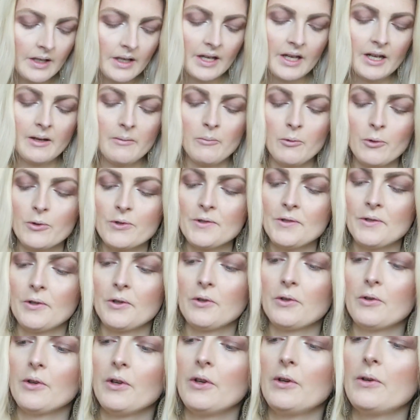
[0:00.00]
And I'm
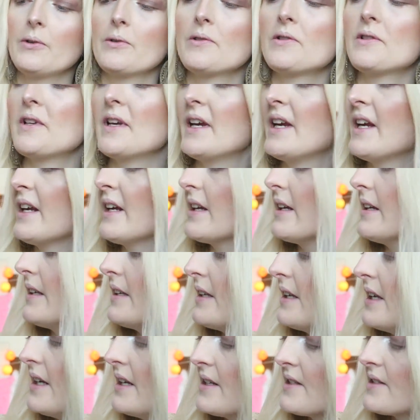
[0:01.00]
also using
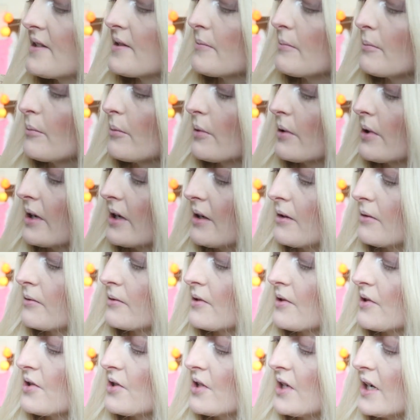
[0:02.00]
this
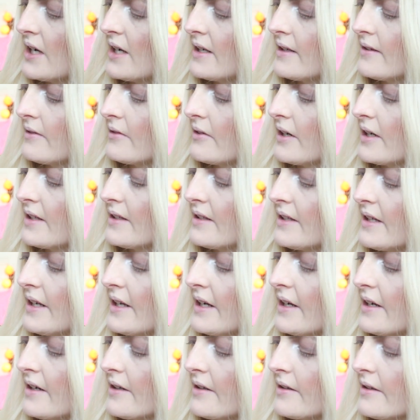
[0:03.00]
brown shade right
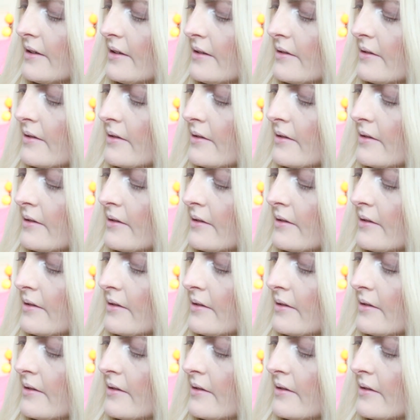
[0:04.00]
here.